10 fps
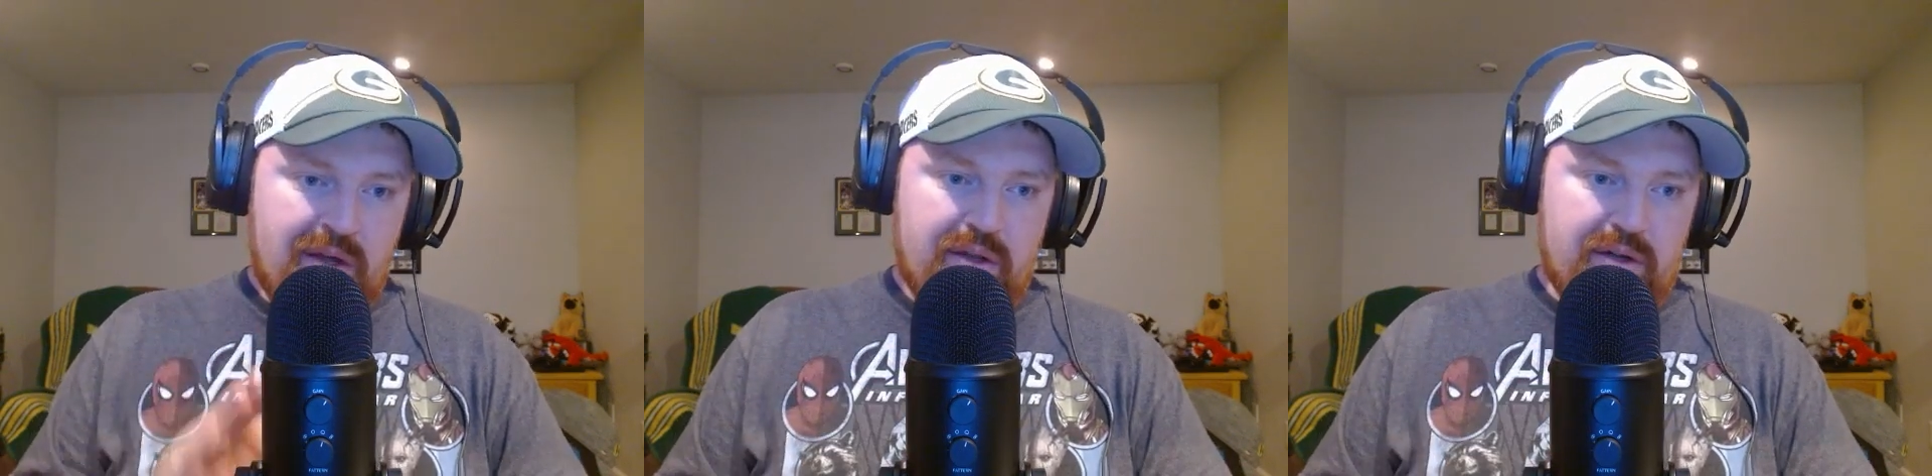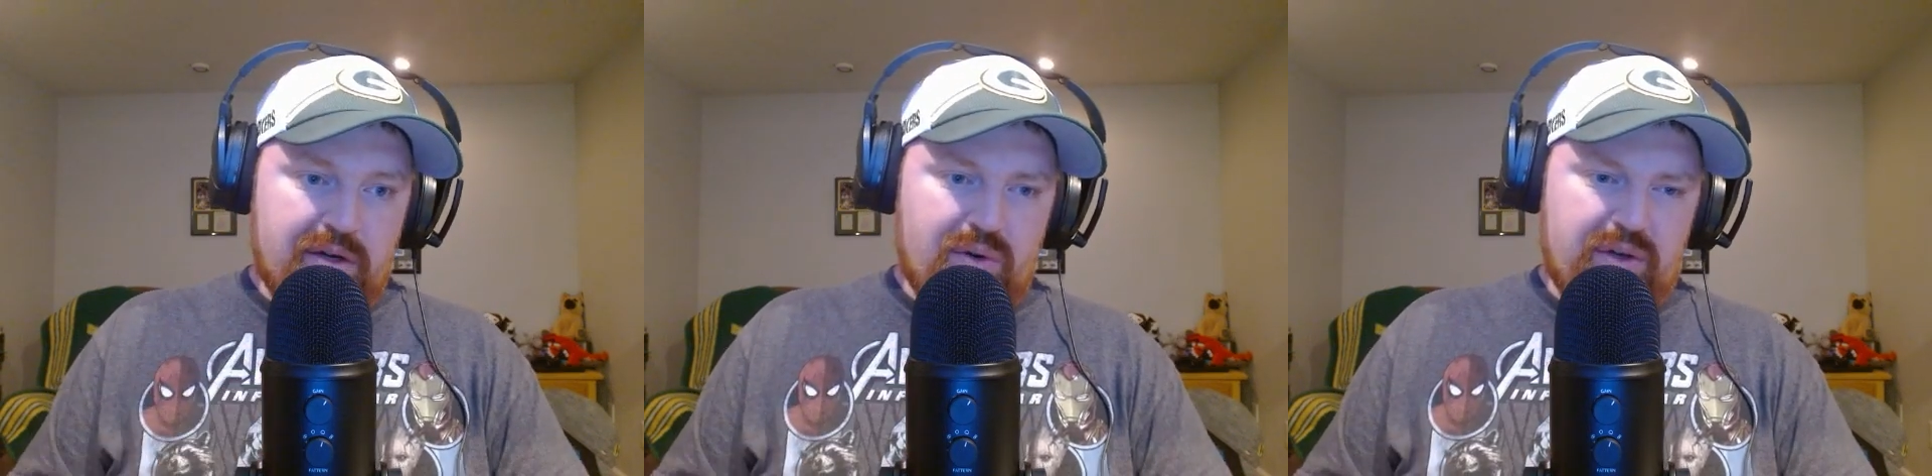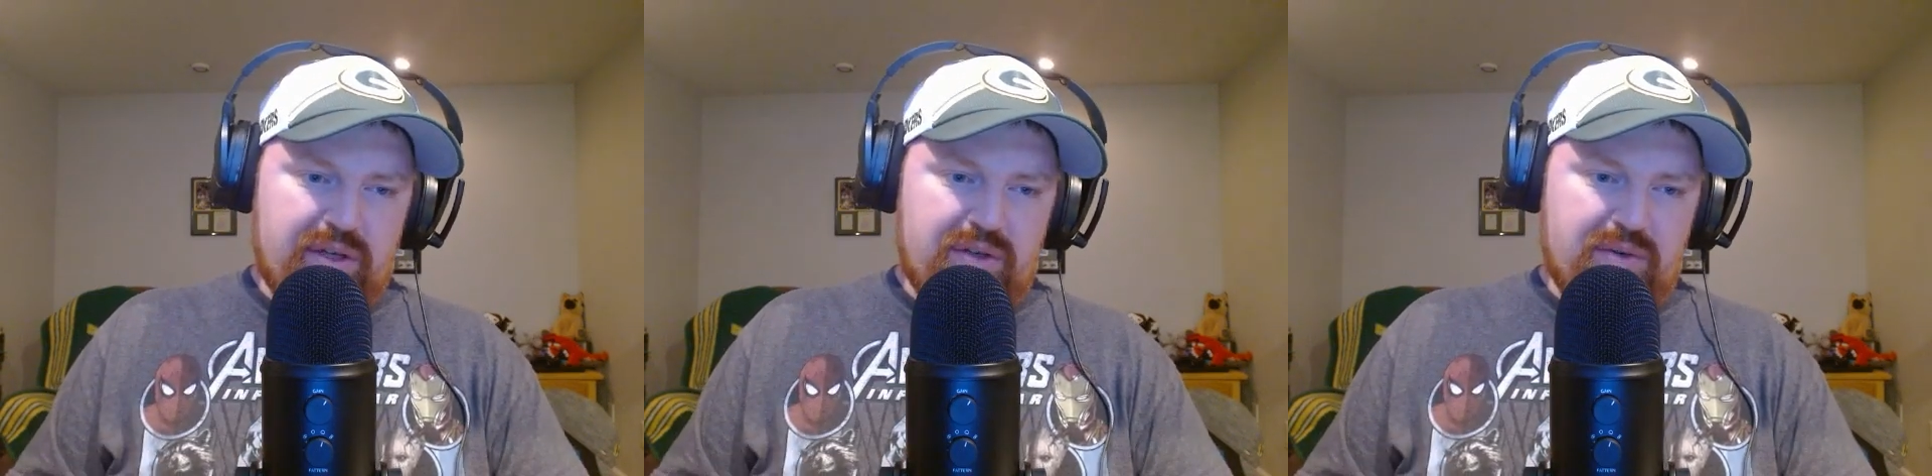they're
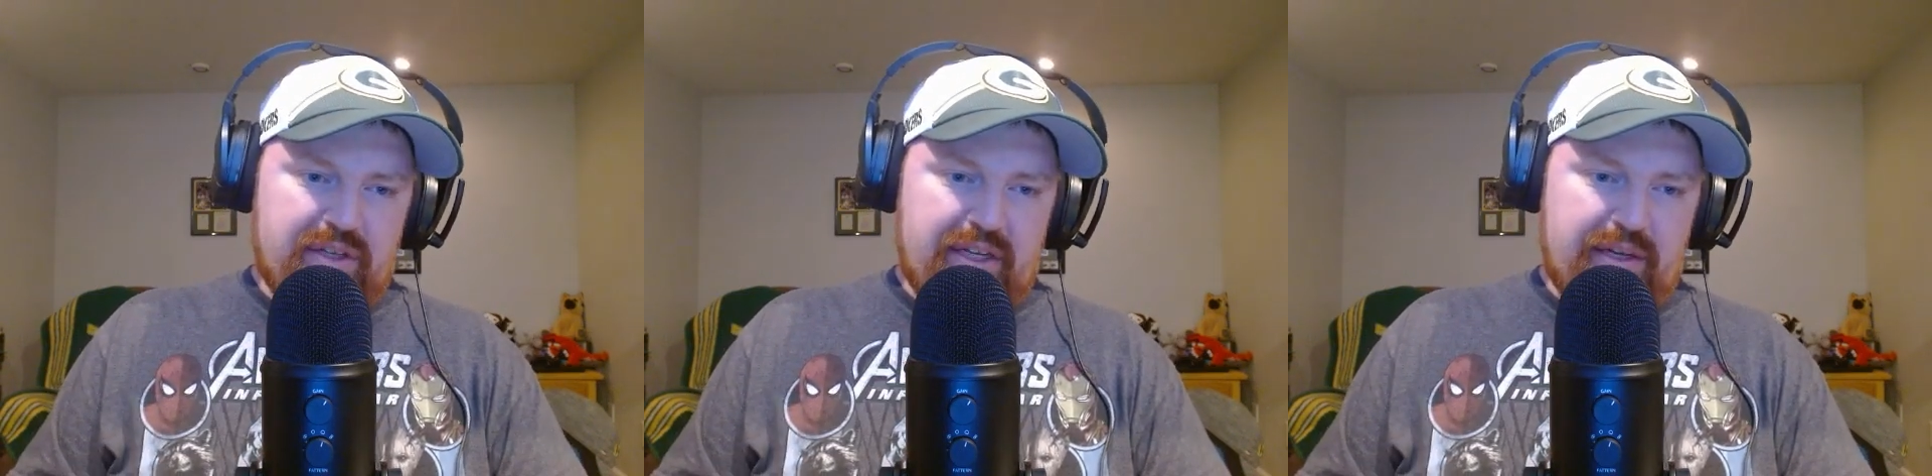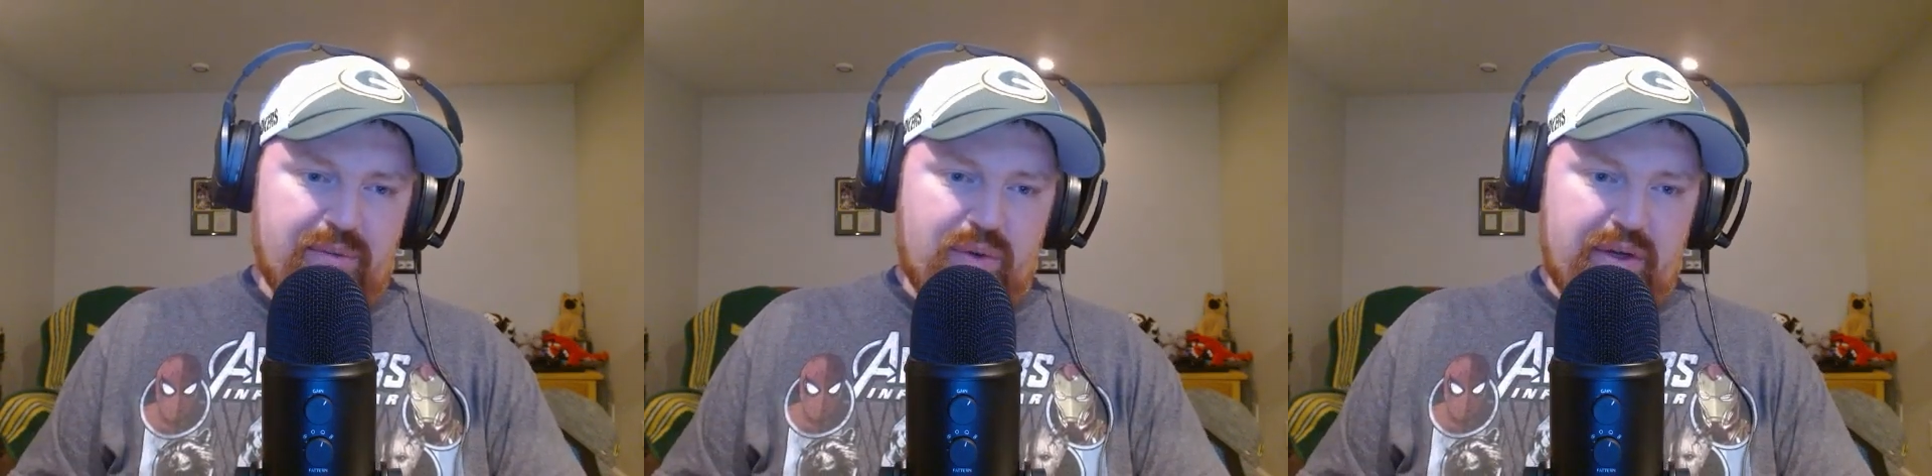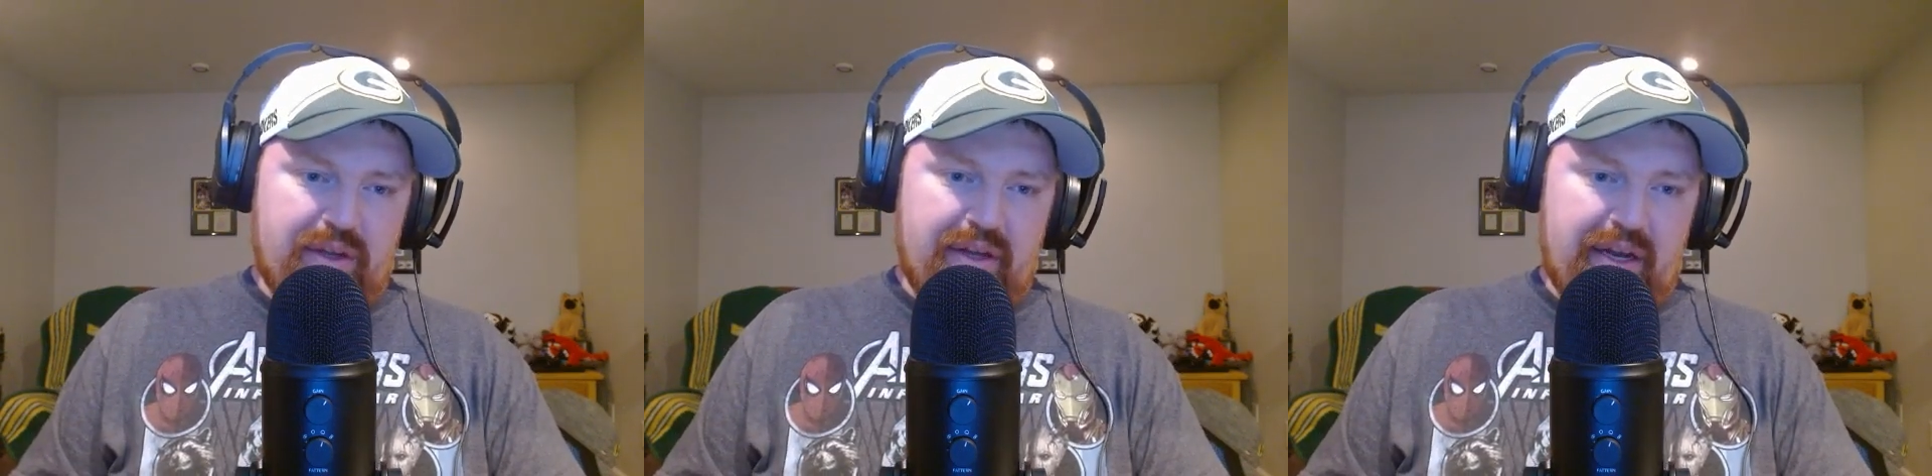going to a team
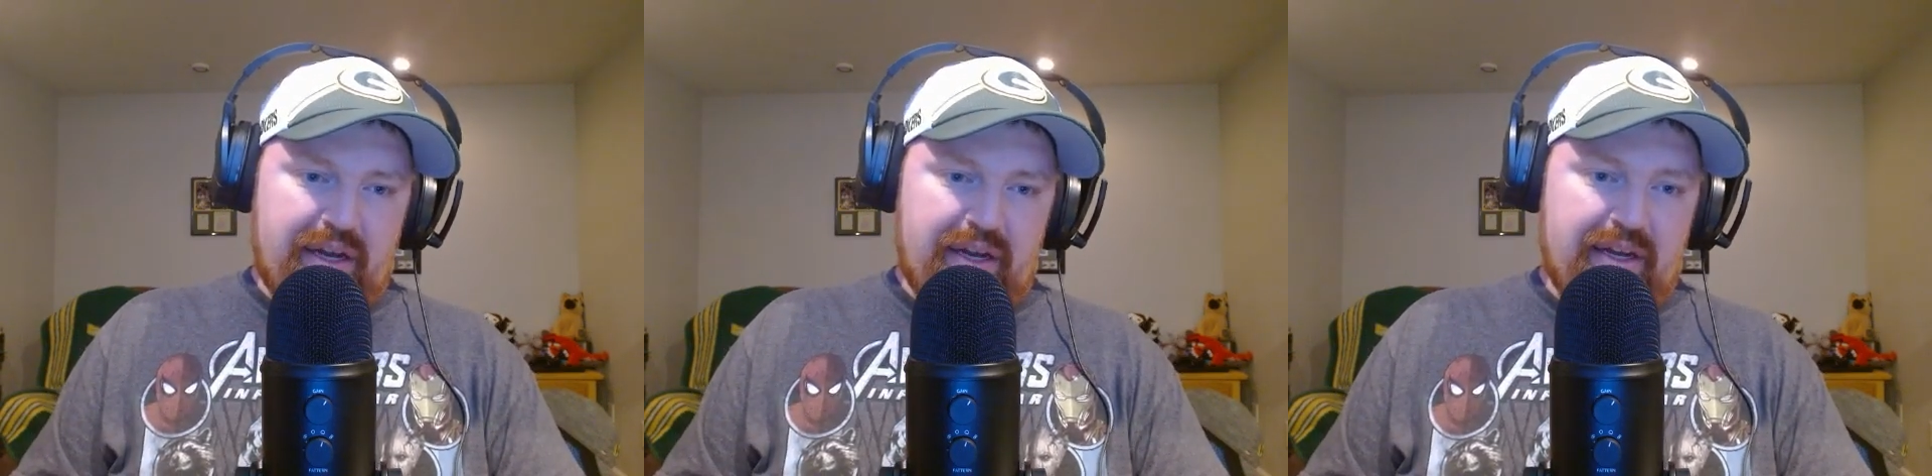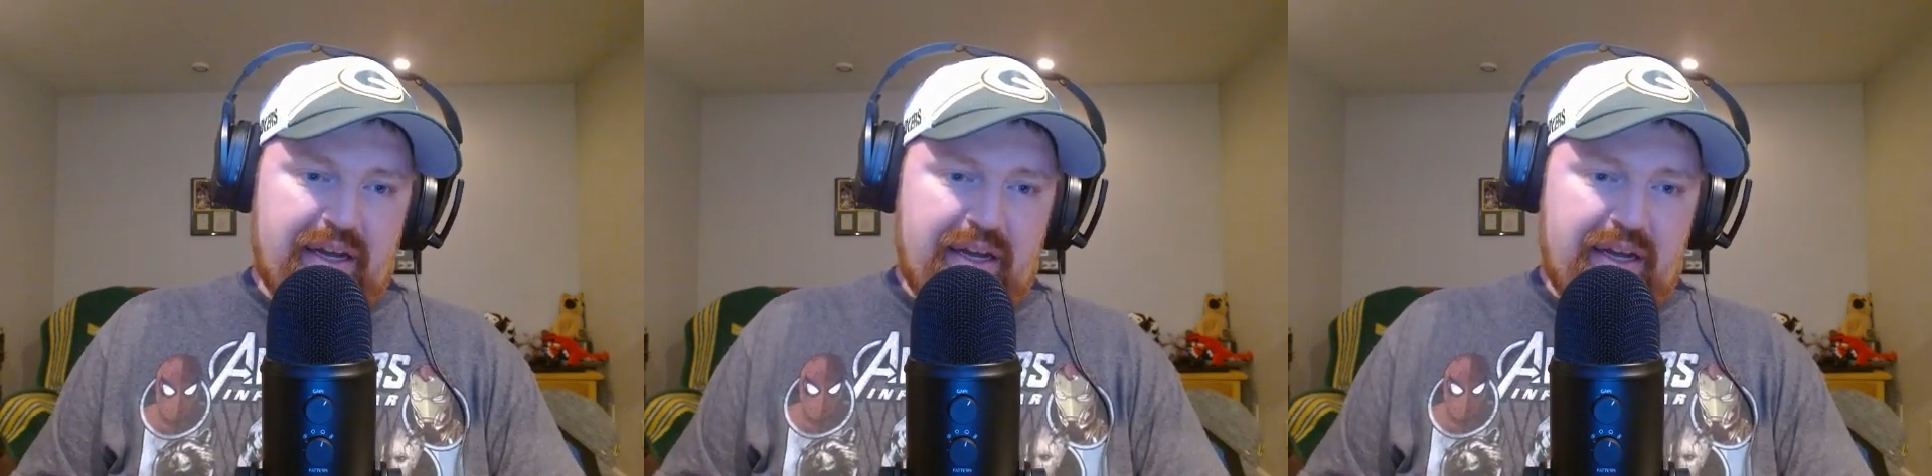with a